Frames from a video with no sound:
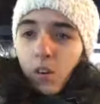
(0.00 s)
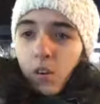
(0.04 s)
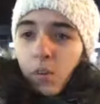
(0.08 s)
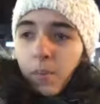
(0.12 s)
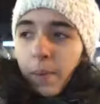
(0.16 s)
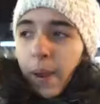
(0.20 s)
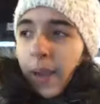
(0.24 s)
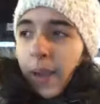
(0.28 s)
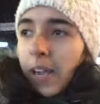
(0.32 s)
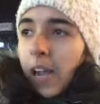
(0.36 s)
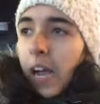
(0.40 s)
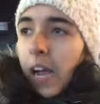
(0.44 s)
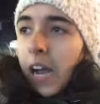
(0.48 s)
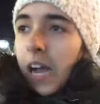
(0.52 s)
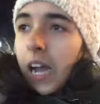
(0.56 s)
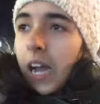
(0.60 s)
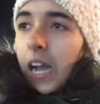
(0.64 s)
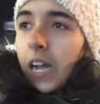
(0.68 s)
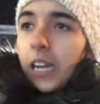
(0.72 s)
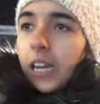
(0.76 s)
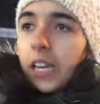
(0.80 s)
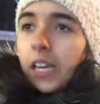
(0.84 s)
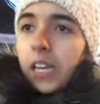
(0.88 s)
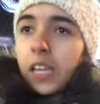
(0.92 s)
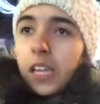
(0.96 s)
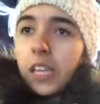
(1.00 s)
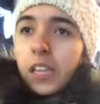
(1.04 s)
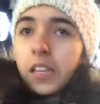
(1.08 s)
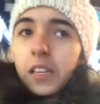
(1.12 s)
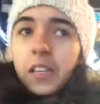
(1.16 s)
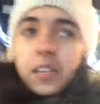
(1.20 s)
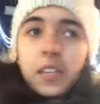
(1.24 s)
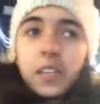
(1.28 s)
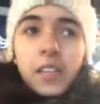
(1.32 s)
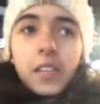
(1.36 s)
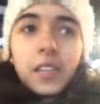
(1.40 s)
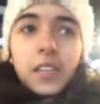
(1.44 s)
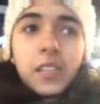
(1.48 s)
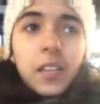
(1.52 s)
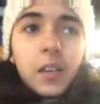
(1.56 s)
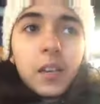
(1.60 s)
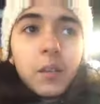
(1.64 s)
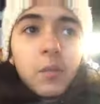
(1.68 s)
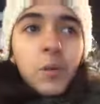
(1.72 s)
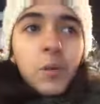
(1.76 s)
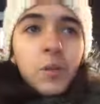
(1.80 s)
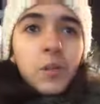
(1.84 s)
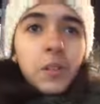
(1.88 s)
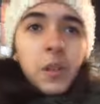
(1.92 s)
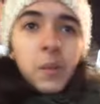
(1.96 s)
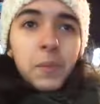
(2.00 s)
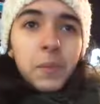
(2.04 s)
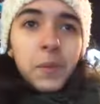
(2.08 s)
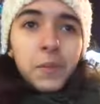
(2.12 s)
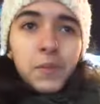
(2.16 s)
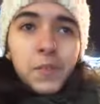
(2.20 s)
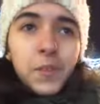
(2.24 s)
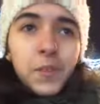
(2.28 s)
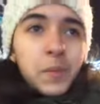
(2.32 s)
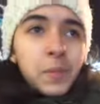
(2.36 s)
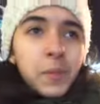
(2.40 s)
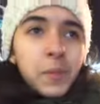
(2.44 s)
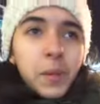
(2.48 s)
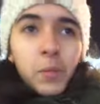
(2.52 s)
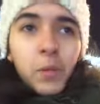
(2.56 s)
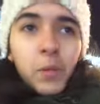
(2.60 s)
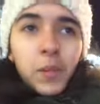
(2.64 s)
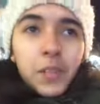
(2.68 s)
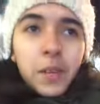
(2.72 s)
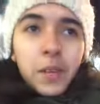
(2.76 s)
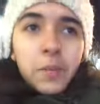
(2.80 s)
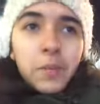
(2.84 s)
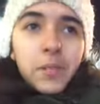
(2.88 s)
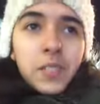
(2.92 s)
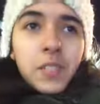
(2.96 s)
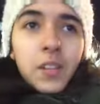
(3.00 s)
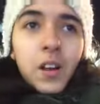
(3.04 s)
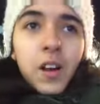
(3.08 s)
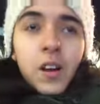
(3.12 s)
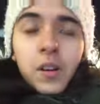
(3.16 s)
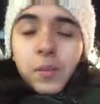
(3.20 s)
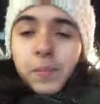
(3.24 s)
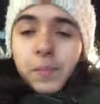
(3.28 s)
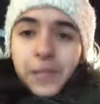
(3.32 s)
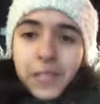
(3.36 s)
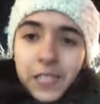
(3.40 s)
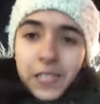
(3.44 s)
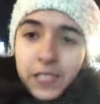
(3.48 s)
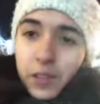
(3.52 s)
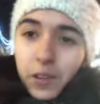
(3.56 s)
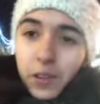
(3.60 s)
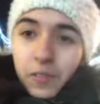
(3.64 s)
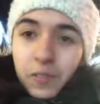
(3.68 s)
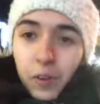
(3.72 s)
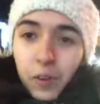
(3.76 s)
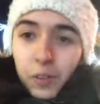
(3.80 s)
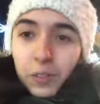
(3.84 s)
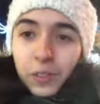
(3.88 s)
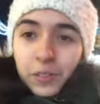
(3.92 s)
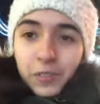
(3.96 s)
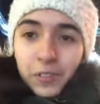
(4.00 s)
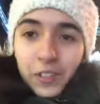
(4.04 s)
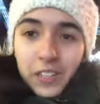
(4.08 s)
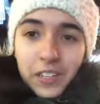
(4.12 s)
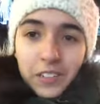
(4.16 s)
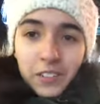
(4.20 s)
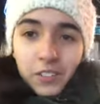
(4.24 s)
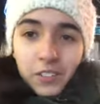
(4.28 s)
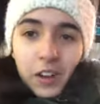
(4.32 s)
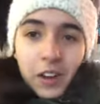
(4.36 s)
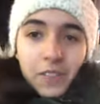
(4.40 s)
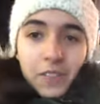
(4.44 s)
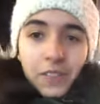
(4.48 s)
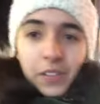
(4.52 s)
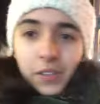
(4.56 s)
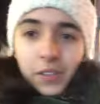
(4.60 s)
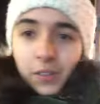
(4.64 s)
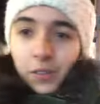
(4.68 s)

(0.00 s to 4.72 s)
Oh my god, they won't let me film. They won't let me talk because of all the freaking traffic